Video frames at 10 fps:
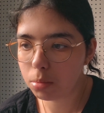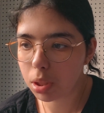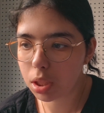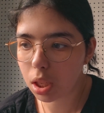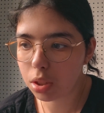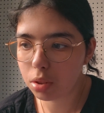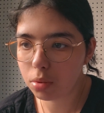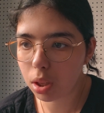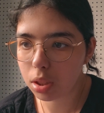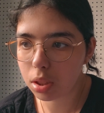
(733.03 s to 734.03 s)
Because I do
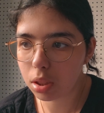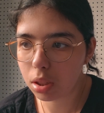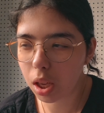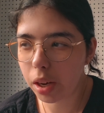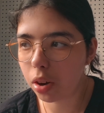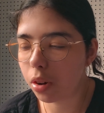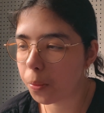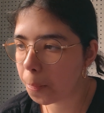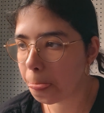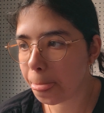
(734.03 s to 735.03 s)
want to, I don't know,
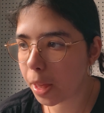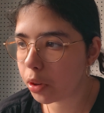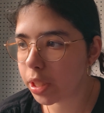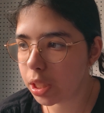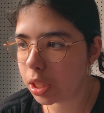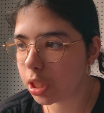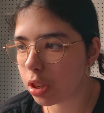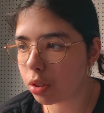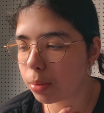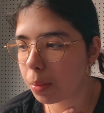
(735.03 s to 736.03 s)
I want to see the
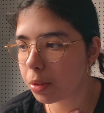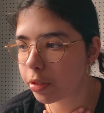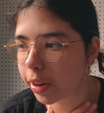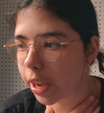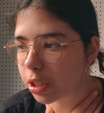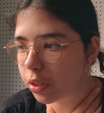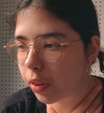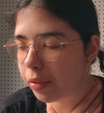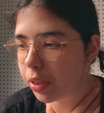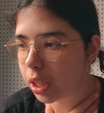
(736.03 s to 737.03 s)
general public reaction
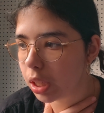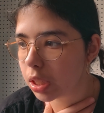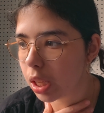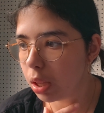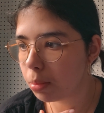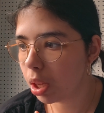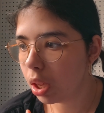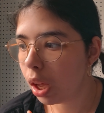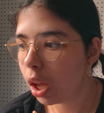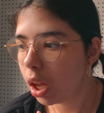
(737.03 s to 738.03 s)
if I'm feeling the same.
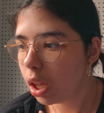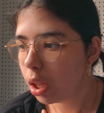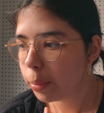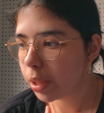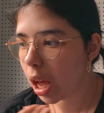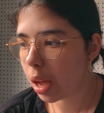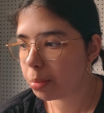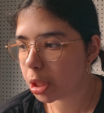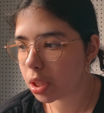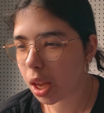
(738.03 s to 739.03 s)
Yeah,
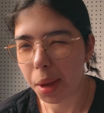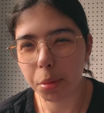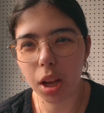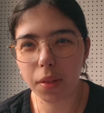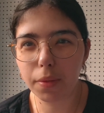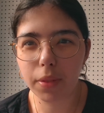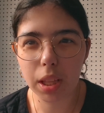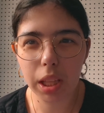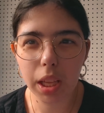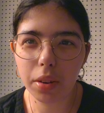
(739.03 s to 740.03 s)
I'm not
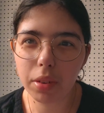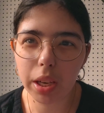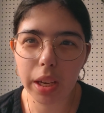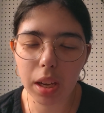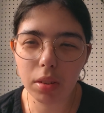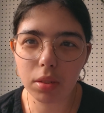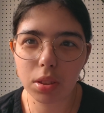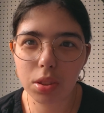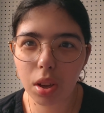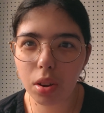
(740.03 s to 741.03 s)
feeling it right now,
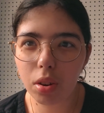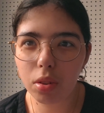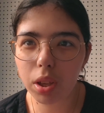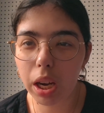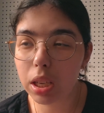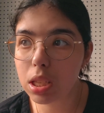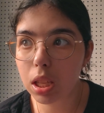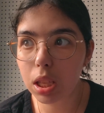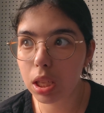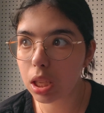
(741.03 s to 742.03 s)
so, and it's
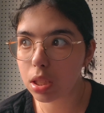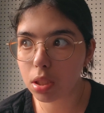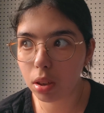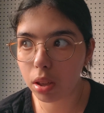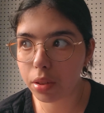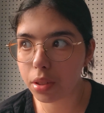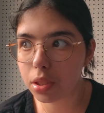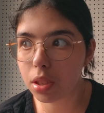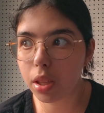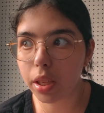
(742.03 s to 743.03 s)
nothing against the author,
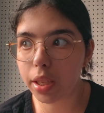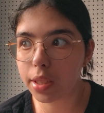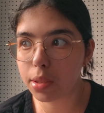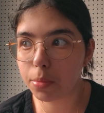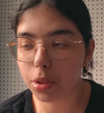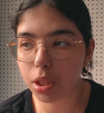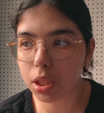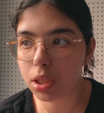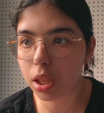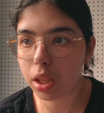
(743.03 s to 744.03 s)
it's nothing against the book,
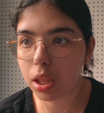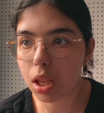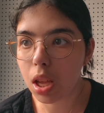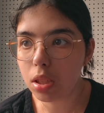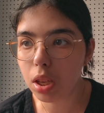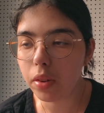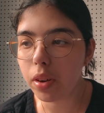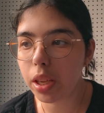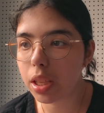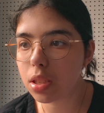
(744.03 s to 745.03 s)
it's nothing, not
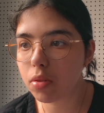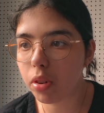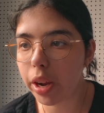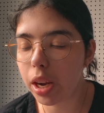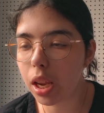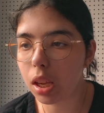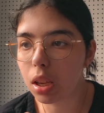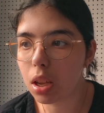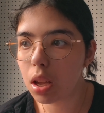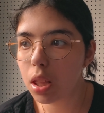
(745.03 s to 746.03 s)
even against the writing.
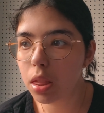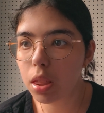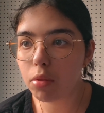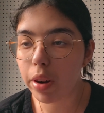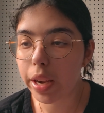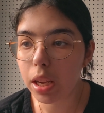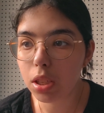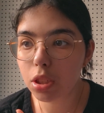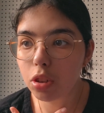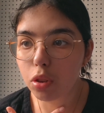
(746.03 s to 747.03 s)
The writing
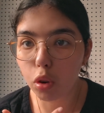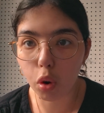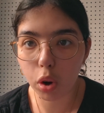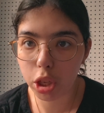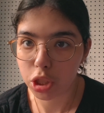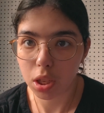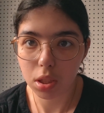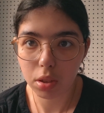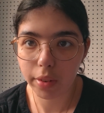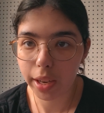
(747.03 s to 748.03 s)
is
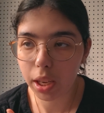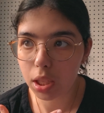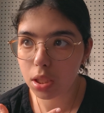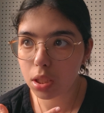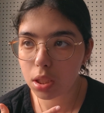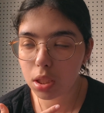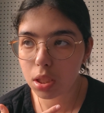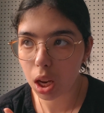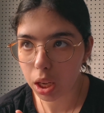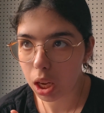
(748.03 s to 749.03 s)
gorgeous, the writing is
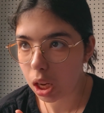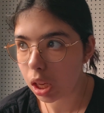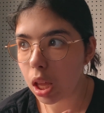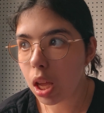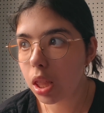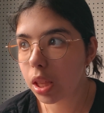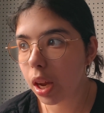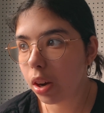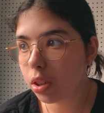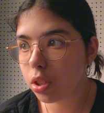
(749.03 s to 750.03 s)
stunning, the
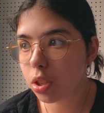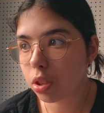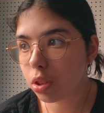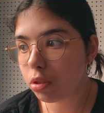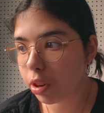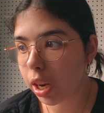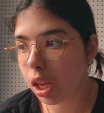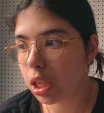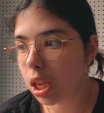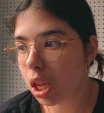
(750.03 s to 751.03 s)
characters are
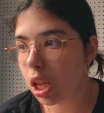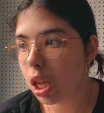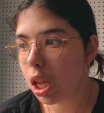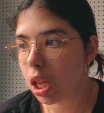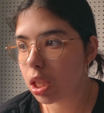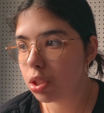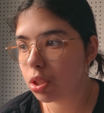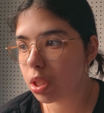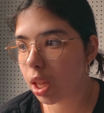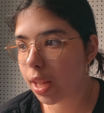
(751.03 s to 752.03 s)
great. It's
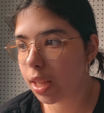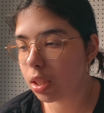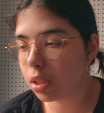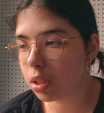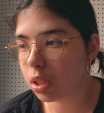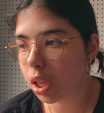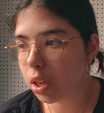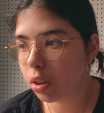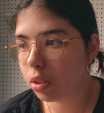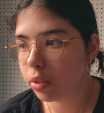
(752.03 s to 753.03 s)
just that, I
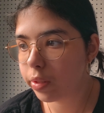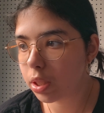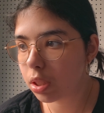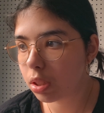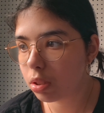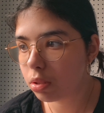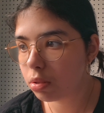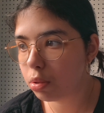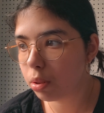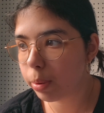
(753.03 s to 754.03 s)
don't know, it feels a little
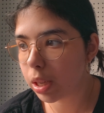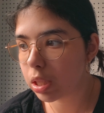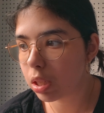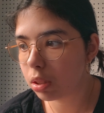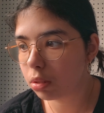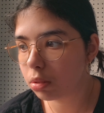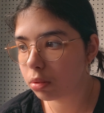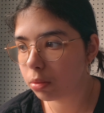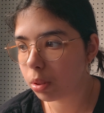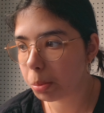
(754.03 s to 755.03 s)
too depressing
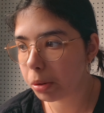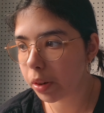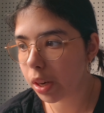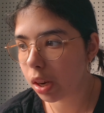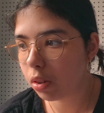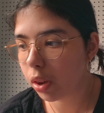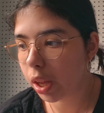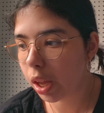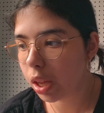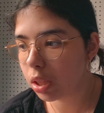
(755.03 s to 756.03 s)
for me right now,
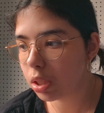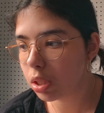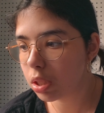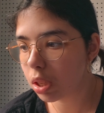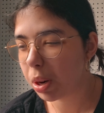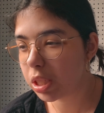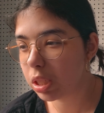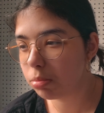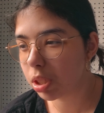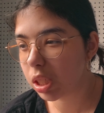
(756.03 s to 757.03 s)
and
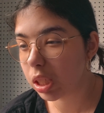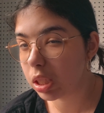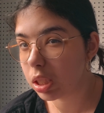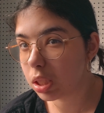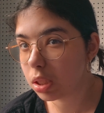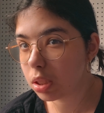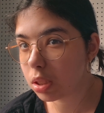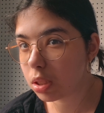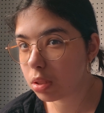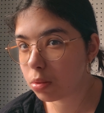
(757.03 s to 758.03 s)
depressing book
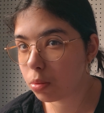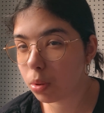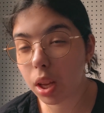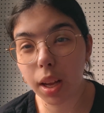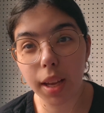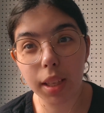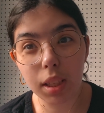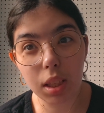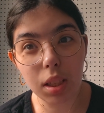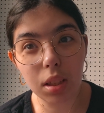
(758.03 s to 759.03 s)
isn't what I
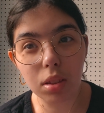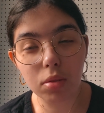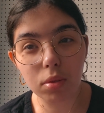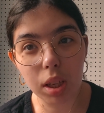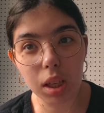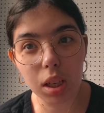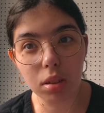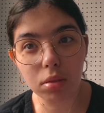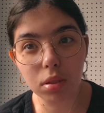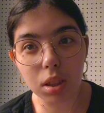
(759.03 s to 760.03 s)
need right
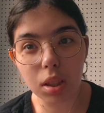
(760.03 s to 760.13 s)
now.